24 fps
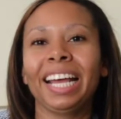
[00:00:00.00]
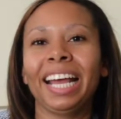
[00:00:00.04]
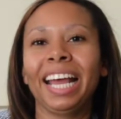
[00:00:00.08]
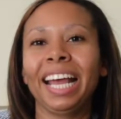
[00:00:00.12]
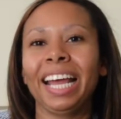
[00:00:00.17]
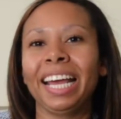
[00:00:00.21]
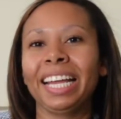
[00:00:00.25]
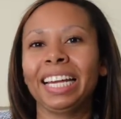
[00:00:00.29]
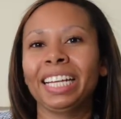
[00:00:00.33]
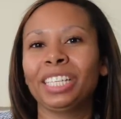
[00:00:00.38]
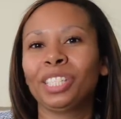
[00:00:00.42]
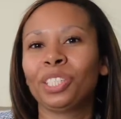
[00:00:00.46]

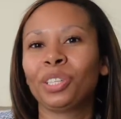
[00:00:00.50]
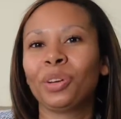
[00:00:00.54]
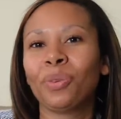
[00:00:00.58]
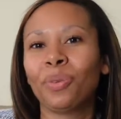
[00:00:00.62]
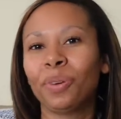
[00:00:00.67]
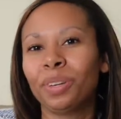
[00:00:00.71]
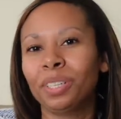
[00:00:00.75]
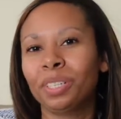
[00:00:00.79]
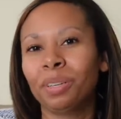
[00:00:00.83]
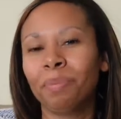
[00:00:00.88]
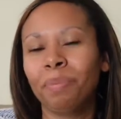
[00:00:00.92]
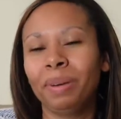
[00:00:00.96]
and it's
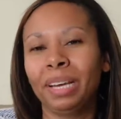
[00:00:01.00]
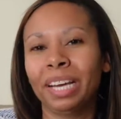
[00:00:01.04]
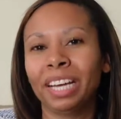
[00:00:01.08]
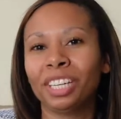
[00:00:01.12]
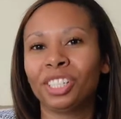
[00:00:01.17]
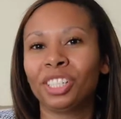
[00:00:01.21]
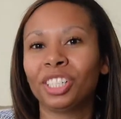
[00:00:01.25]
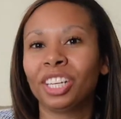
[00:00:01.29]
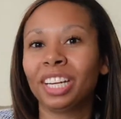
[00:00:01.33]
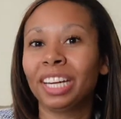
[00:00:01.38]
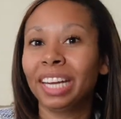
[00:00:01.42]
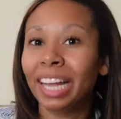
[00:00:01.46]
going to be a
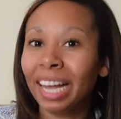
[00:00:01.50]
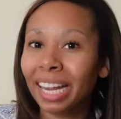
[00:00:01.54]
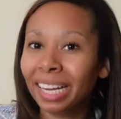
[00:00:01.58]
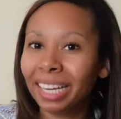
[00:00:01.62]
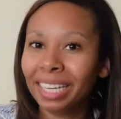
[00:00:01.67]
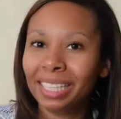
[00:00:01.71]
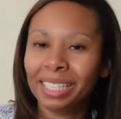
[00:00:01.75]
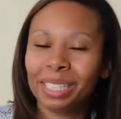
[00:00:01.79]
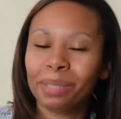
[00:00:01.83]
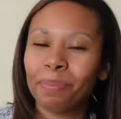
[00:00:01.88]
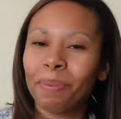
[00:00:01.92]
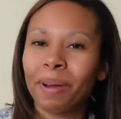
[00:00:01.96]
Chanel
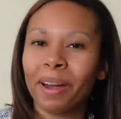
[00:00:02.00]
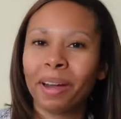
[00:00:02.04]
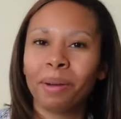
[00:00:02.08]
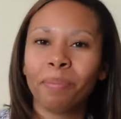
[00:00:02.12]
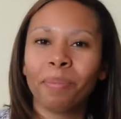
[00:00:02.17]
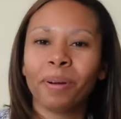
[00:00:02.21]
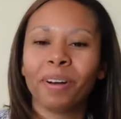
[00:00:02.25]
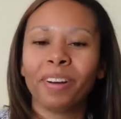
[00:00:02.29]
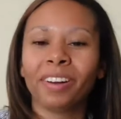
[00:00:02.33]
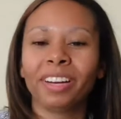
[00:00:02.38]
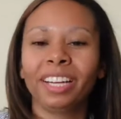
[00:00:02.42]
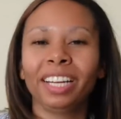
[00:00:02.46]
inspired
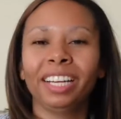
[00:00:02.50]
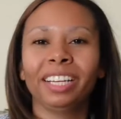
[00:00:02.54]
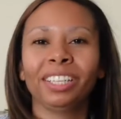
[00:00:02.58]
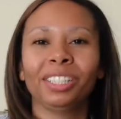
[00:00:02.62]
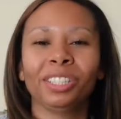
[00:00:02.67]
party.